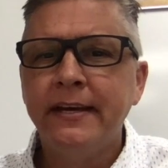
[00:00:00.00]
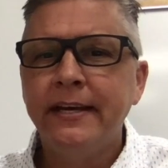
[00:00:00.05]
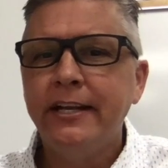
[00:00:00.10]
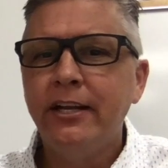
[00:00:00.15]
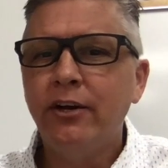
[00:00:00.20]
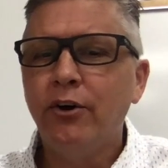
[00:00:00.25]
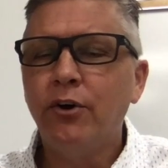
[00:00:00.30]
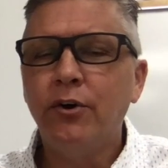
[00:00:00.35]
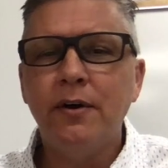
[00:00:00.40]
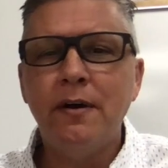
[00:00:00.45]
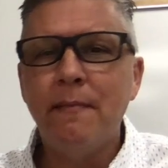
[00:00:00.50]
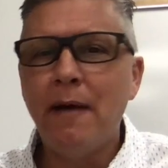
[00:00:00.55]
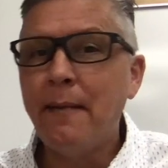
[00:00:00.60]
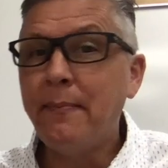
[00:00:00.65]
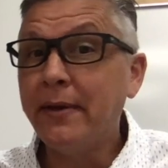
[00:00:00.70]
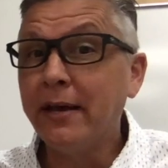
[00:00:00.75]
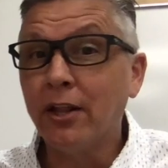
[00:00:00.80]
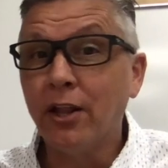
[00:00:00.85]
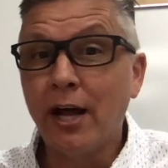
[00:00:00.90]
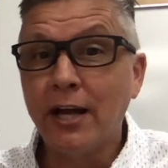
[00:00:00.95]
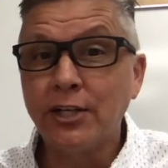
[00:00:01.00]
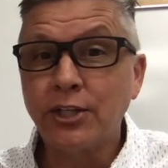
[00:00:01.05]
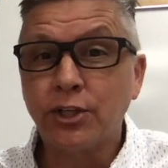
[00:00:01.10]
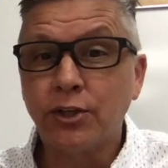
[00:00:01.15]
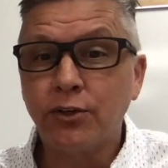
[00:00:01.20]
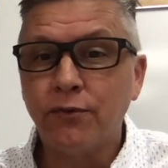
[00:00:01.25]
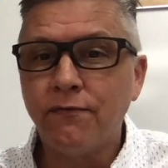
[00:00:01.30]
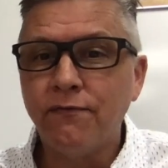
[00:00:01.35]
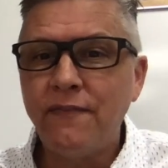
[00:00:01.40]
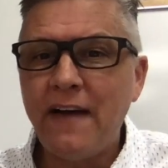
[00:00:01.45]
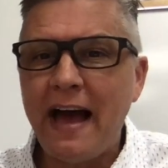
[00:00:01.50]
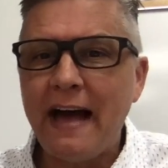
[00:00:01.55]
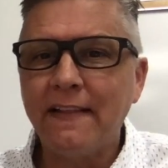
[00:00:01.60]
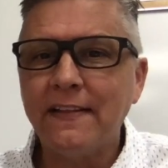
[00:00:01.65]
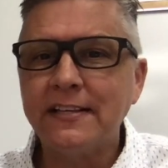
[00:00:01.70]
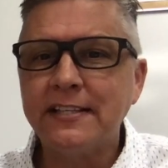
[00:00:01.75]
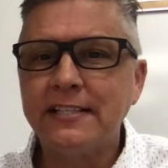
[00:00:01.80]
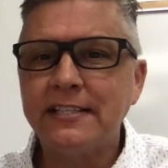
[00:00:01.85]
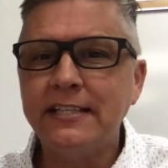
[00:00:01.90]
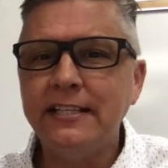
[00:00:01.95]
You know, it might be a logical
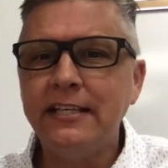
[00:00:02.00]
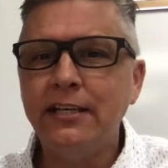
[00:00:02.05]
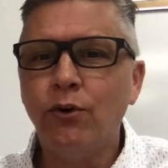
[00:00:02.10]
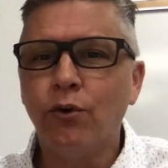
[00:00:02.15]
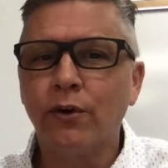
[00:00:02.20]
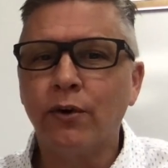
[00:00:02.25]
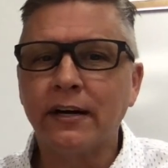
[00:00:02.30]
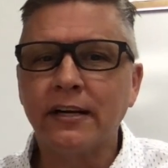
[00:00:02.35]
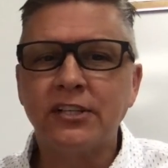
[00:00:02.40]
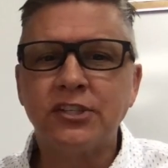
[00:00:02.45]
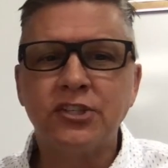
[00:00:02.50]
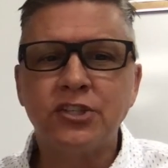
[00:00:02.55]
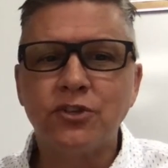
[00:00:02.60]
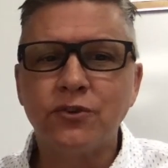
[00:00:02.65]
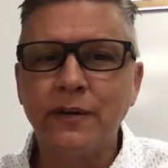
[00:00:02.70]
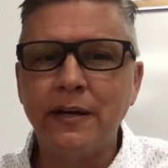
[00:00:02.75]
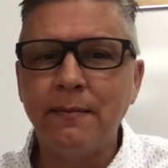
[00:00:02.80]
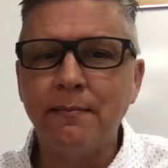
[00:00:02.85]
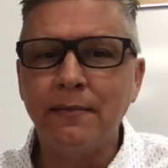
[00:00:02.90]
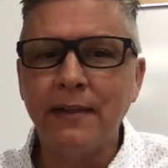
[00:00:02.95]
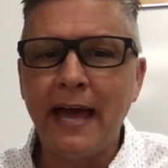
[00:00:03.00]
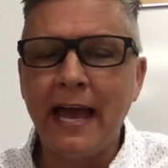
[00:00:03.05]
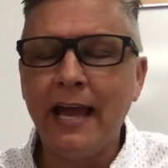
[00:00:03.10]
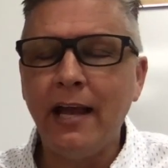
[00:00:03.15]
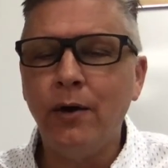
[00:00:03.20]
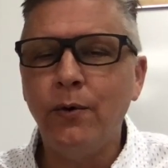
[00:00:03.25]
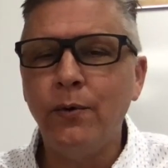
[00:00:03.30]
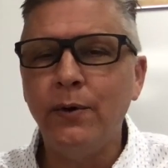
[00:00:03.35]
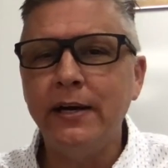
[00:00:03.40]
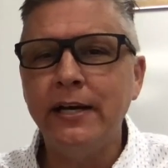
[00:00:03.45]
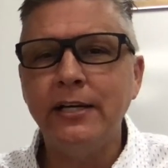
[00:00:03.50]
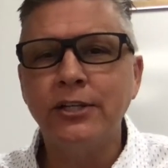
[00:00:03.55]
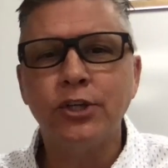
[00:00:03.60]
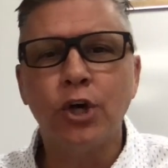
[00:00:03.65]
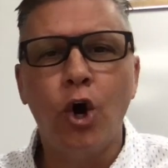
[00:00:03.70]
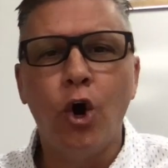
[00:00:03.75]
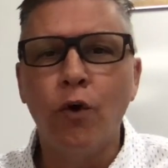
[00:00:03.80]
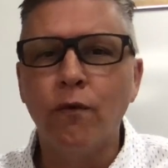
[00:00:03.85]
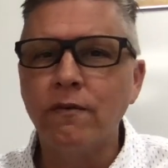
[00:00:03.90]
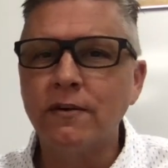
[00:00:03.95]
fallacy or extreme language,
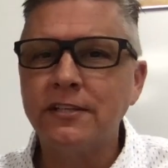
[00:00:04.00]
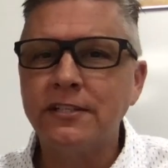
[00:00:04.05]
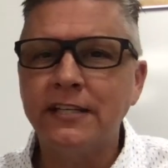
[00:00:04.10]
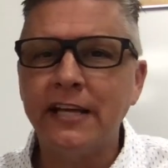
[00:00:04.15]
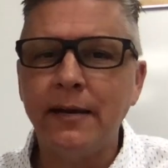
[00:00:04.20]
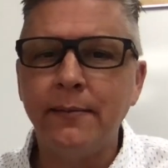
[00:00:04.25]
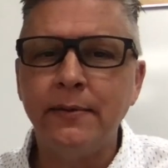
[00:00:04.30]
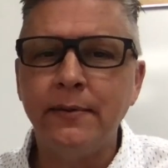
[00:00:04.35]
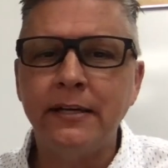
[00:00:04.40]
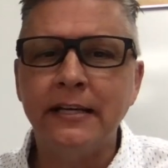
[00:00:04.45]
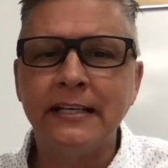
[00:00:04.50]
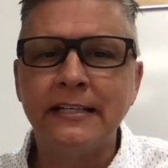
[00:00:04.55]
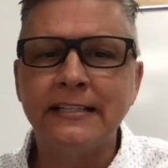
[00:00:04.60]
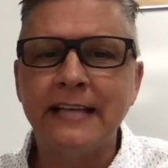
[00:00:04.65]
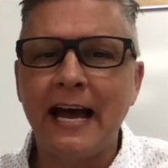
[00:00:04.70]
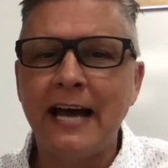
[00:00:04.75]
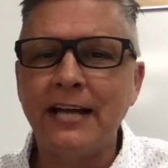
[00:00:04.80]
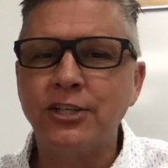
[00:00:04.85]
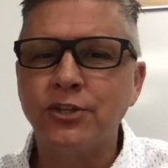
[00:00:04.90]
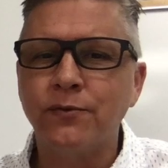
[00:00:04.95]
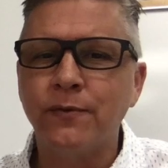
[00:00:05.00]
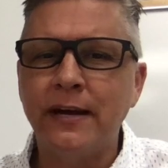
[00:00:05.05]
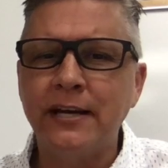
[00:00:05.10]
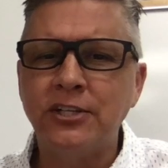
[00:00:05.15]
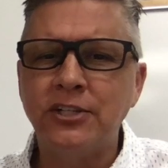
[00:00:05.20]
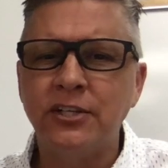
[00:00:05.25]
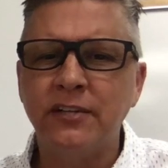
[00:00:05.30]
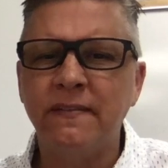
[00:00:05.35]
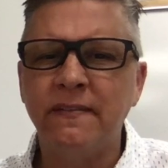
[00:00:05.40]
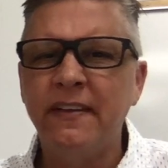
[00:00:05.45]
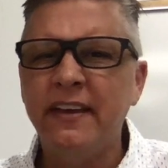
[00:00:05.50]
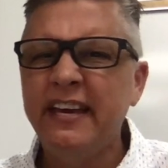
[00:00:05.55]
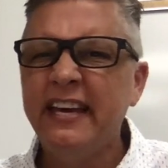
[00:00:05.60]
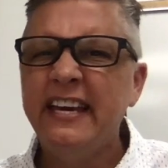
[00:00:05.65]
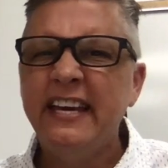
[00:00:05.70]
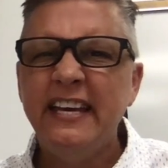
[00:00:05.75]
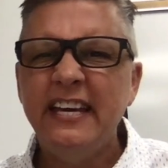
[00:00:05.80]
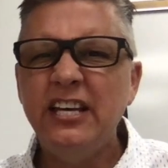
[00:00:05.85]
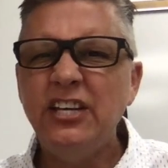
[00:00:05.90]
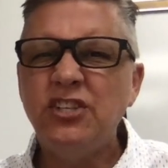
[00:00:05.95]
overstatement, exaggeration,
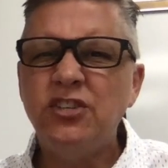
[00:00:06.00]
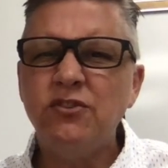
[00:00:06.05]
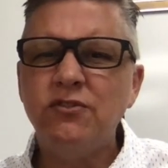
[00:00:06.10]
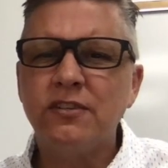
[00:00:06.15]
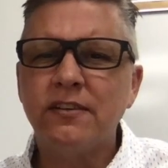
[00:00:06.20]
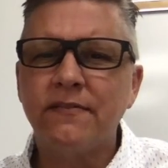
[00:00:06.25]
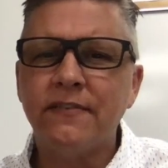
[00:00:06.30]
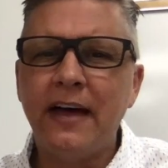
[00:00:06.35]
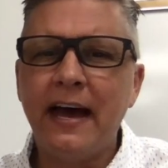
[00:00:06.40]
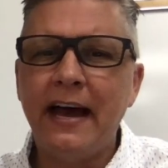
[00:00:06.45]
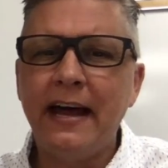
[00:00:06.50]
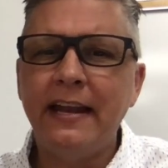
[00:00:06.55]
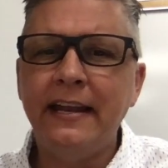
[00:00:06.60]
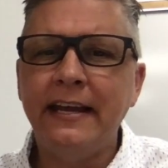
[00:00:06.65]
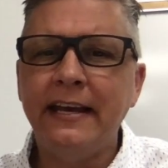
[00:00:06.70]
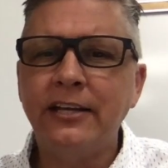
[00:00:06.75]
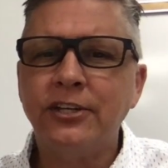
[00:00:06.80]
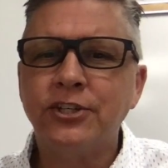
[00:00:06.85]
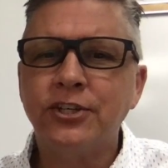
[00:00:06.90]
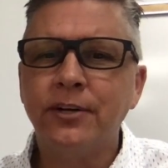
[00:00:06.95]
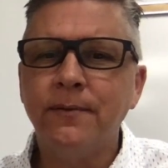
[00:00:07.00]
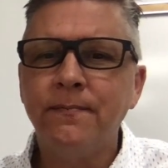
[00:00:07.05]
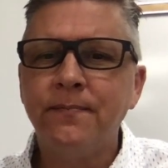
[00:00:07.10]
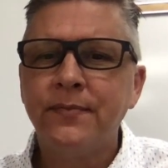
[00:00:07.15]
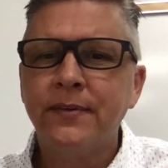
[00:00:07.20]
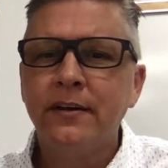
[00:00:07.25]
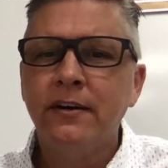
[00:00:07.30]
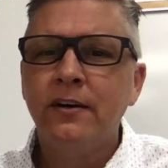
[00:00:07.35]
issues of that nature.